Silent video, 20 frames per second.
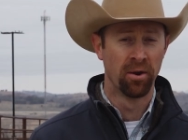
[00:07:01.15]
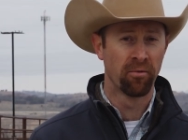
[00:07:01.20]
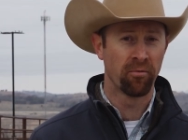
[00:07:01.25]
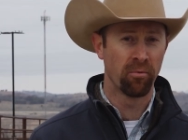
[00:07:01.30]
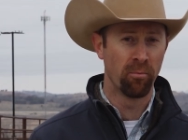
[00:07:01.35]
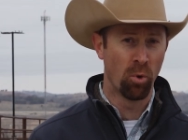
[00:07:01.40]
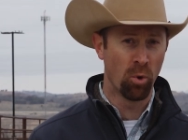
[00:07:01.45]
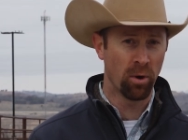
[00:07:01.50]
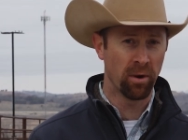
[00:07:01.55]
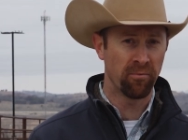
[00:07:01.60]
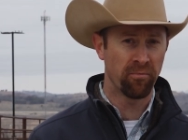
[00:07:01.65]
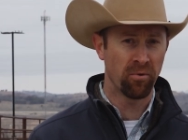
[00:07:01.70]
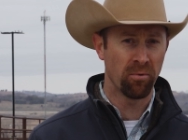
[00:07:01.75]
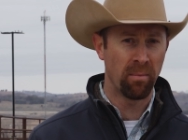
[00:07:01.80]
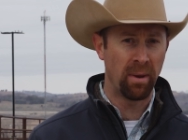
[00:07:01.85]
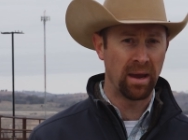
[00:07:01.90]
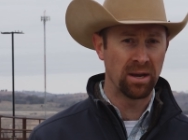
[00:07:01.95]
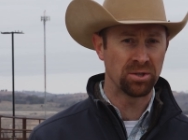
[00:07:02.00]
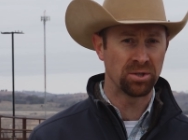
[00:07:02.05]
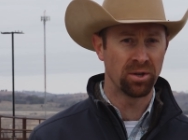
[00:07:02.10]
for more
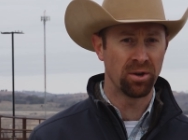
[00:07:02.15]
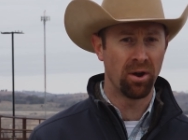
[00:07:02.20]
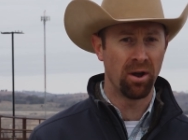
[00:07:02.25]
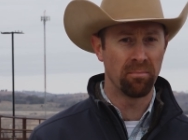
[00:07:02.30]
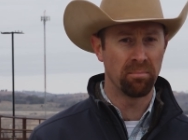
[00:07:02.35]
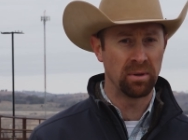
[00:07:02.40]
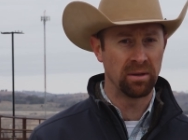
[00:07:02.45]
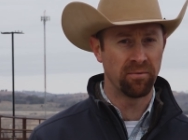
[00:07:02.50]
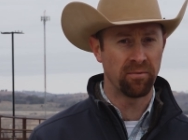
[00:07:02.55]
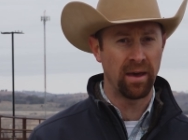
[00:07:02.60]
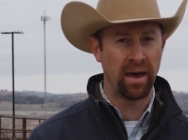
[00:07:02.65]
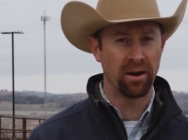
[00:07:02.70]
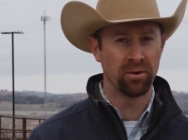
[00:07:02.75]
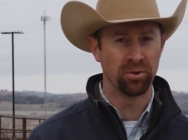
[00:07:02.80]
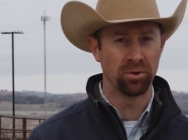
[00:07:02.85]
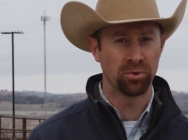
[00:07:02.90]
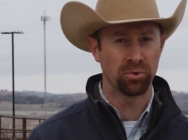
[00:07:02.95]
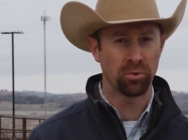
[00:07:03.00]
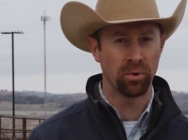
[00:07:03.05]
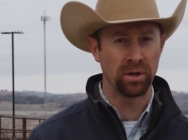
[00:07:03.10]
information on beef cattle
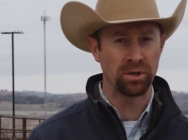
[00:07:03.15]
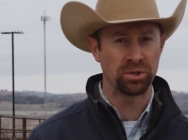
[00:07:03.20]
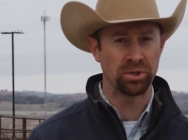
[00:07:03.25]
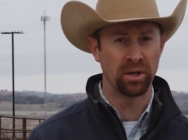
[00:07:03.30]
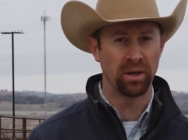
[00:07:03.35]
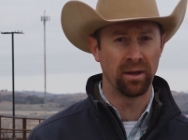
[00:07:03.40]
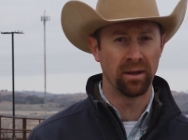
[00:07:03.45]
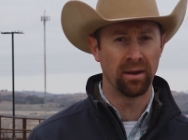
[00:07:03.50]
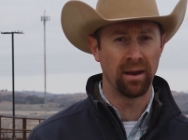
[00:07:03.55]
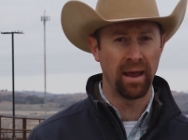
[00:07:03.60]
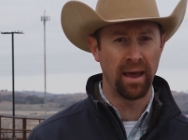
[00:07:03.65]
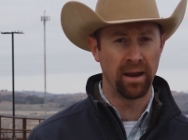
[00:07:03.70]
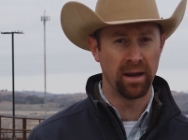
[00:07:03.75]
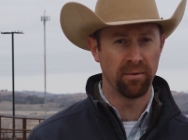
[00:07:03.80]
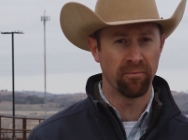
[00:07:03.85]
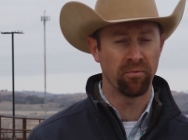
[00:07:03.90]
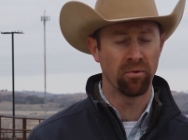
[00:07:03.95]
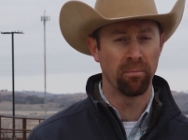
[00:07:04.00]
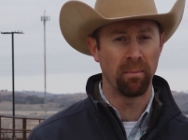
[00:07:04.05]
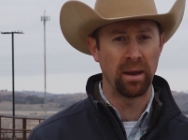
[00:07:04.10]
nutrition and
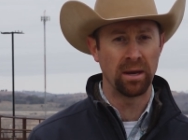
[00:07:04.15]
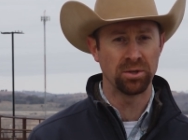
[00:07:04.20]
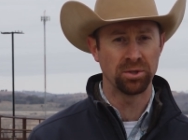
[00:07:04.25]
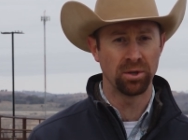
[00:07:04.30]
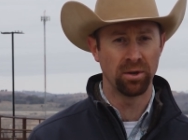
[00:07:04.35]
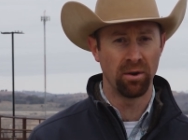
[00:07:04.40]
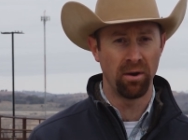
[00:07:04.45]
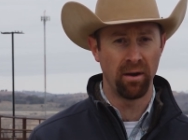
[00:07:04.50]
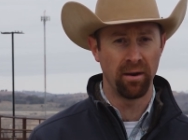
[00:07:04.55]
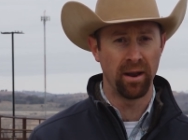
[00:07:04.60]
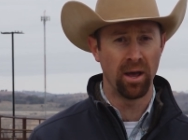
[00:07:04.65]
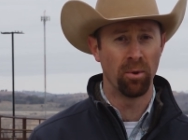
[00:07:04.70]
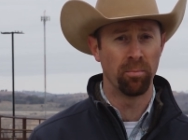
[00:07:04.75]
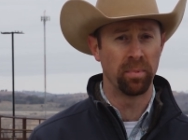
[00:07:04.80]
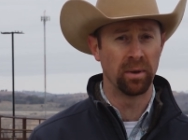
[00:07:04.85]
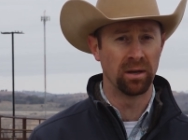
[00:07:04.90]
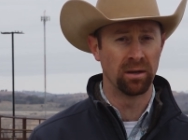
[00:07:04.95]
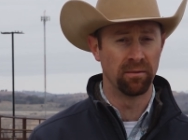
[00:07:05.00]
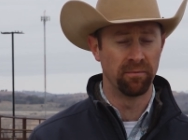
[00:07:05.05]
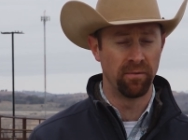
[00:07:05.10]
information on
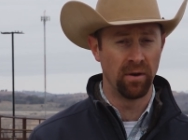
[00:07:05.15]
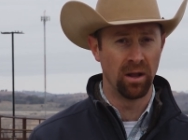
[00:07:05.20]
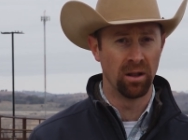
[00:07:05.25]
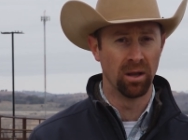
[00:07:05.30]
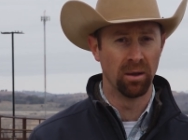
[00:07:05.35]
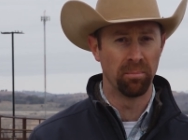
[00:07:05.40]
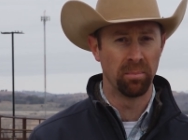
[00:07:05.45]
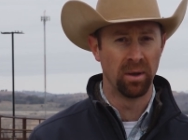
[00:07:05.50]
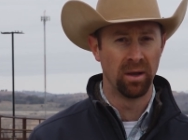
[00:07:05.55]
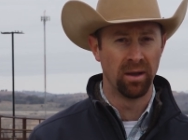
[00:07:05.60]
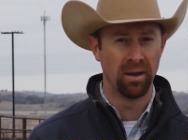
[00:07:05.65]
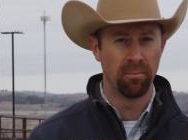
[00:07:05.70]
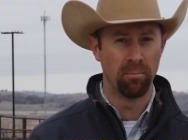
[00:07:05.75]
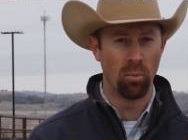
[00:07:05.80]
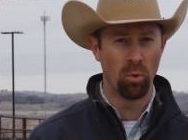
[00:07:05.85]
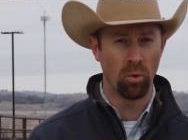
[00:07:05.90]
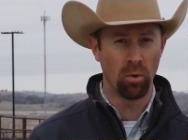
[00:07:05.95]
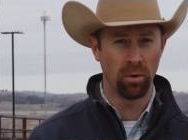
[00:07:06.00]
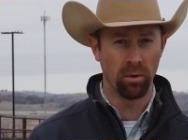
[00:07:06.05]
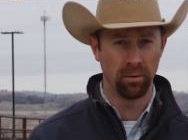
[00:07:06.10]
helping develop
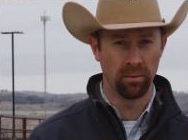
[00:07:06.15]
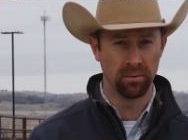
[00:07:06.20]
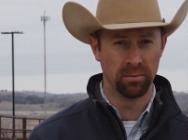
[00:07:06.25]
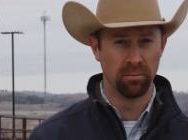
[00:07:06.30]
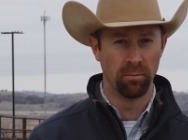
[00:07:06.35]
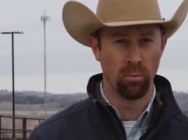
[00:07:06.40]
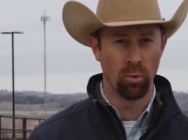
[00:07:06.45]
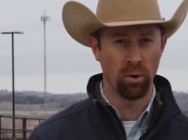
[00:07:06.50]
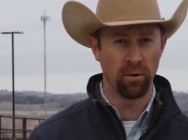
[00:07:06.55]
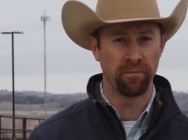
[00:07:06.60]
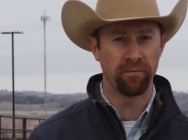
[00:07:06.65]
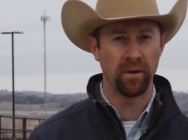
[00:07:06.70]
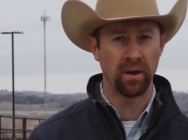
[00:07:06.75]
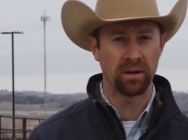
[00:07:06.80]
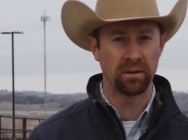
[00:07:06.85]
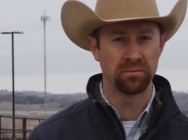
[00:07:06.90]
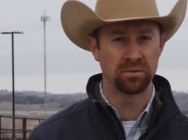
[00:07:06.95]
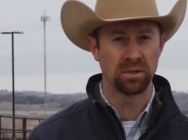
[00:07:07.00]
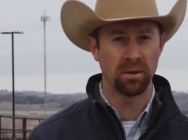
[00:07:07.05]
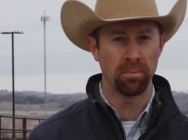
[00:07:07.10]
more, more
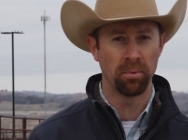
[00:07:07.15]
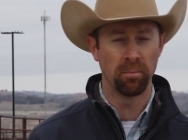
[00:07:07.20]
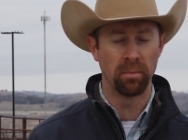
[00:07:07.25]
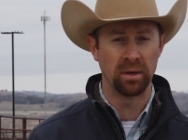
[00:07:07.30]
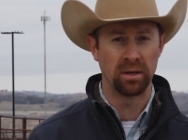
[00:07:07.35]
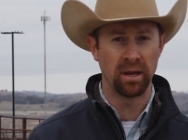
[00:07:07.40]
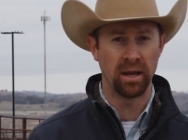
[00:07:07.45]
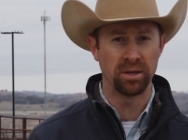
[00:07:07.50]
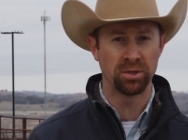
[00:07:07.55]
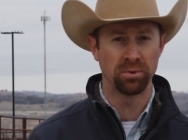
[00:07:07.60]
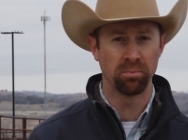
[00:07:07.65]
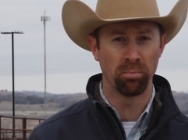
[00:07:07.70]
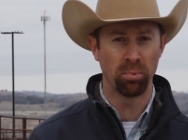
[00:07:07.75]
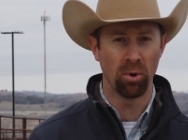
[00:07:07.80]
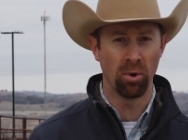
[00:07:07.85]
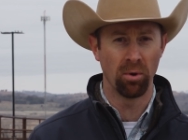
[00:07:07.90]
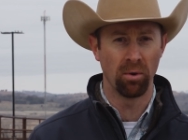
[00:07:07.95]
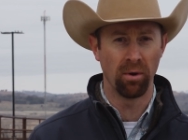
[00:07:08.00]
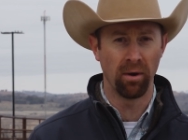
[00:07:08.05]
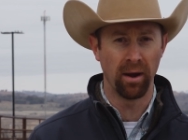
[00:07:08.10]
effective supplementation
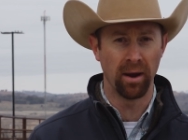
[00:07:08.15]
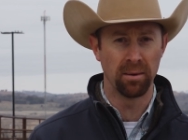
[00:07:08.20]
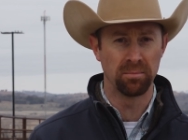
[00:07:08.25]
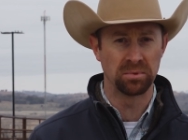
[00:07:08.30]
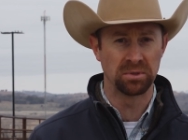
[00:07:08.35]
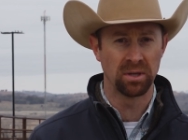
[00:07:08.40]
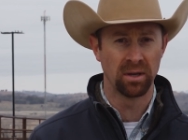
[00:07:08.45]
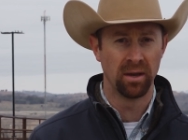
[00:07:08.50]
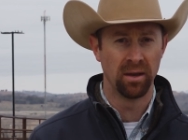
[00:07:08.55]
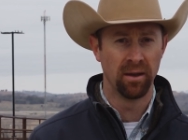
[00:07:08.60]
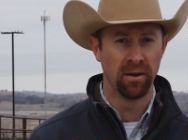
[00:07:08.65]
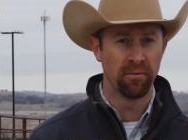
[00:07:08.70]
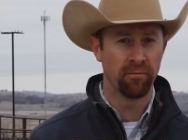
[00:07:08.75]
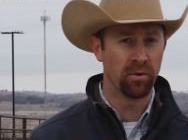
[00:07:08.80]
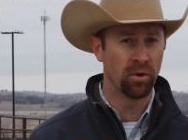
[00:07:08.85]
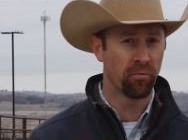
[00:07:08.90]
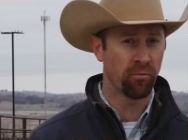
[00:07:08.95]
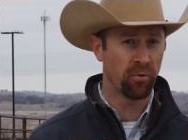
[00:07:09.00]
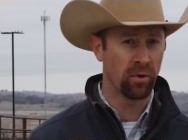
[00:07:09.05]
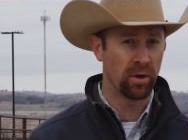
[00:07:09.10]
programs,
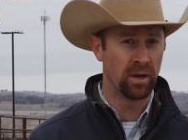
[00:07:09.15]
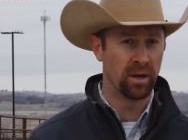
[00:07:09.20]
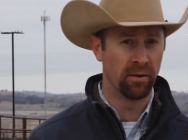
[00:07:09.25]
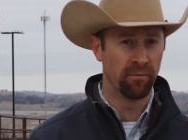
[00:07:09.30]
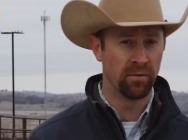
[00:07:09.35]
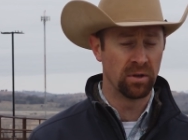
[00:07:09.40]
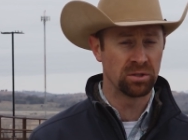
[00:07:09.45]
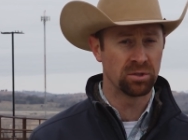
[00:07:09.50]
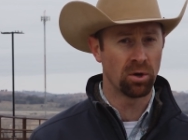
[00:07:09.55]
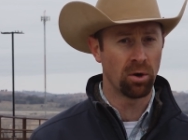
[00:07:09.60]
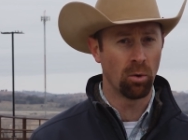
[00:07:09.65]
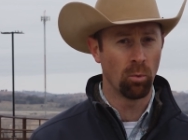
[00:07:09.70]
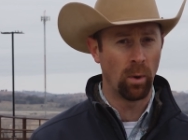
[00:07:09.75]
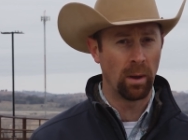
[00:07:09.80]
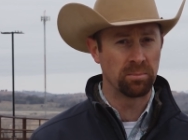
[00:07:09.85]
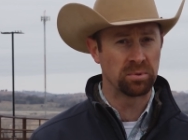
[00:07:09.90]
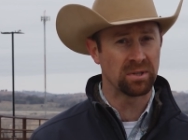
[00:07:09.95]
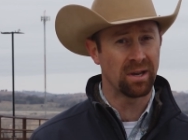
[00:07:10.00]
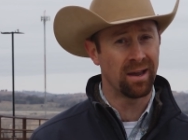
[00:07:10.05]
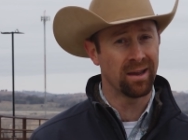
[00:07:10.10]
feel free to visit our
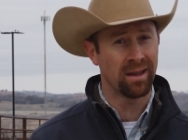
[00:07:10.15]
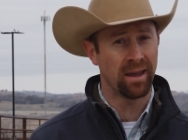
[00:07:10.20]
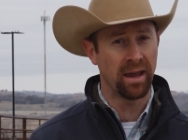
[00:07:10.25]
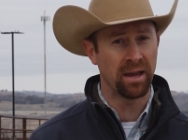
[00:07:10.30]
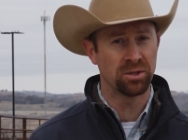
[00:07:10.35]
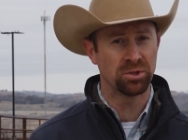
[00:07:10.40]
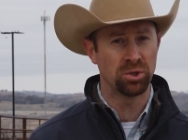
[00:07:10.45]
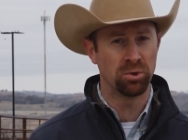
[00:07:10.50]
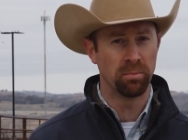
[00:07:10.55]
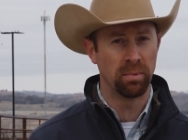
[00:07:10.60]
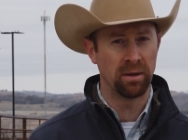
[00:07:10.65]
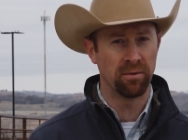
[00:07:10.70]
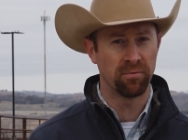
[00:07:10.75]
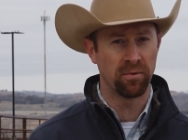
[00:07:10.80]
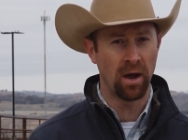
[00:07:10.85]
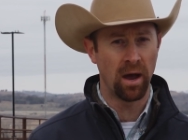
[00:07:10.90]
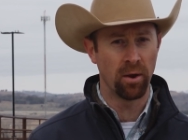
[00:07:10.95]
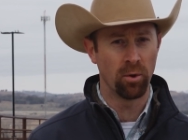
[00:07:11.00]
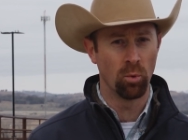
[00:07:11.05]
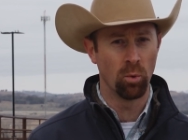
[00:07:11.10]
website,
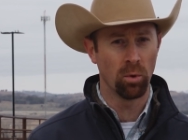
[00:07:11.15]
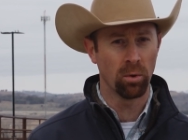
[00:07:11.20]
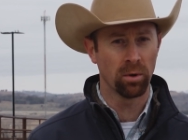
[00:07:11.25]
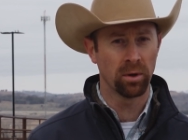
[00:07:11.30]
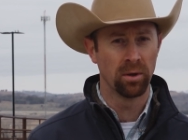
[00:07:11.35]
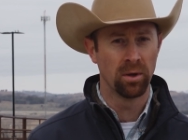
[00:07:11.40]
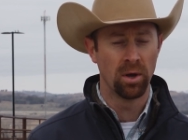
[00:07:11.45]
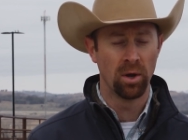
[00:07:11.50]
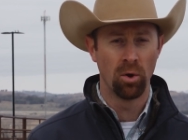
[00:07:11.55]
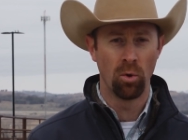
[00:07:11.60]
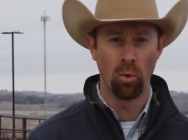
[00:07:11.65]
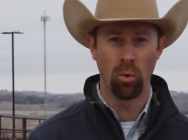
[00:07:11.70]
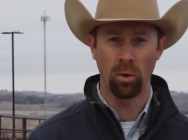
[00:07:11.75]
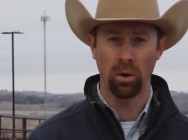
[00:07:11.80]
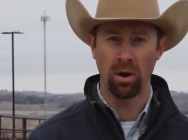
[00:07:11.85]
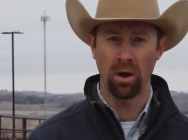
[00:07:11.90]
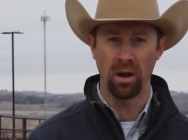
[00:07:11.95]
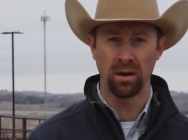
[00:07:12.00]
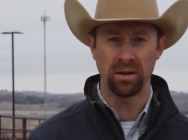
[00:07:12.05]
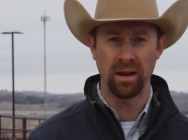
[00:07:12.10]
ksubeef.org, or
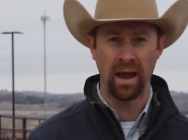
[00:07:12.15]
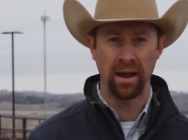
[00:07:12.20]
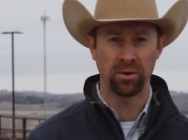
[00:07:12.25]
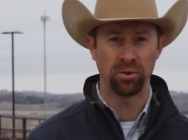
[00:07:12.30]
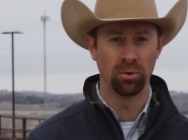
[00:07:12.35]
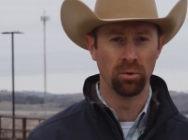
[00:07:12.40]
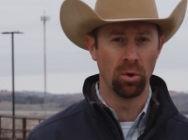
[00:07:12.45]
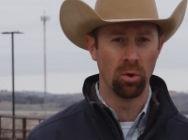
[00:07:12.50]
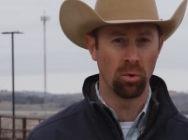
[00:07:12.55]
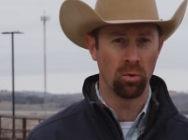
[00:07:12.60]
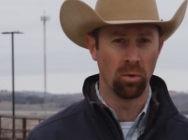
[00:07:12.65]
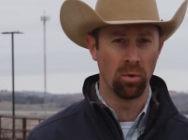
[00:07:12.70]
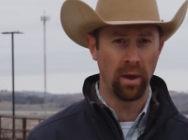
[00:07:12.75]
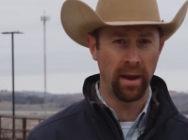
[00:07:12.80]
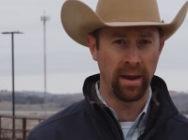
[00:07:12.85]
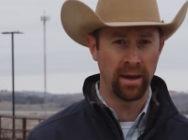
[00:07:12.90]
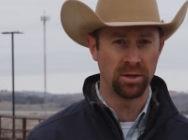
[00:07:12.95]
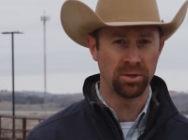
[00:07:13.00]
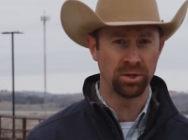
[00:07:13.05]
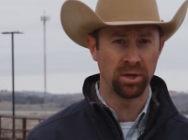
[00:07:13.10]
contact your local
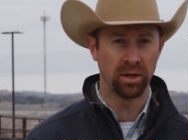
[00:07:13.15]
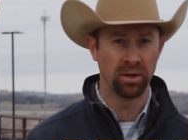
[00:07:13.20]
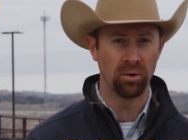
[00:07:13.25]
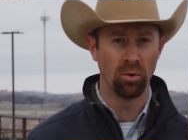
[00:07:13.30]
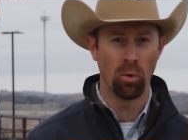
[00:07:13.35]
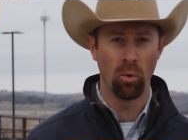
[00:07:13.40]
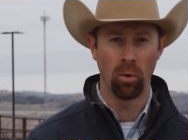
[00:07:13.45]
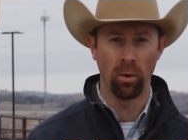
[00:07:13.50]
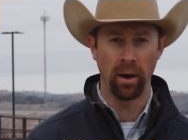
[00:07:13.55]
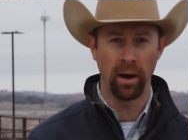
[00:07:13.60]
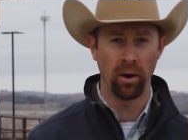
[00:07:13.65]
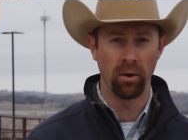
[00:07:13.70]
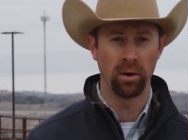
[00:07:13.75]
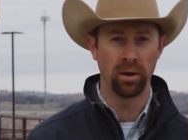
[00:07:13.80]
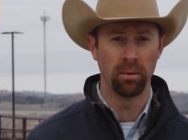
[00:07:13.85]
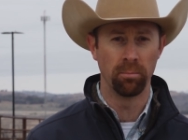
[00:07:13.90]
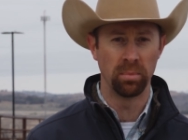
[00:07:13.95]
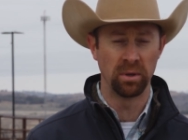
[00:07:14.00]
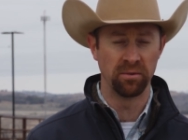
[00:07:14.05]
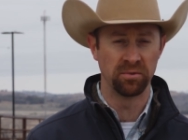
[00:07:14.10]
agent or
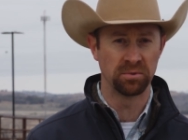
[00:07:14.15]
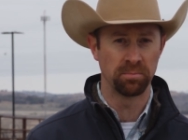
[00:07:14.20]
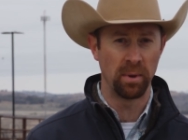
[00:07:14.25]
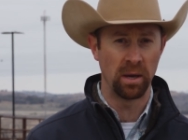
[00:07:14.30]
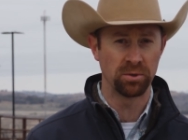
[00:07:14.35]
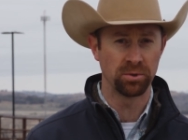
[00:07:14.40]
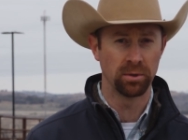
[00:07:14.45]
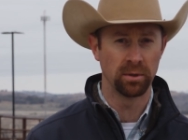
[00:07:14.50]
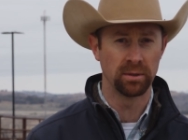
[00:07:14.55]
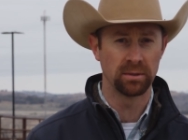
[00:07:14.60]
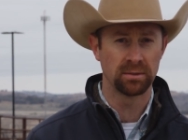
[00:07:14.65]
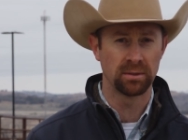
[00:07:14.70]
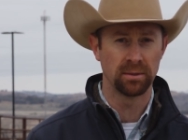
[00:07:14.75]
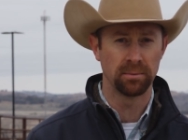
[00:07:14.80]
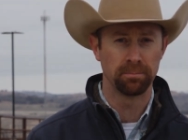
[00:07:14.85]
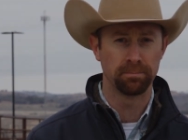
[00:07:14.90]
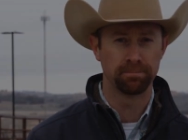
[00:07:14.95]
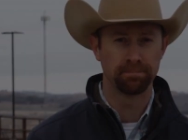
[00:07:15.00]
area beef specialist.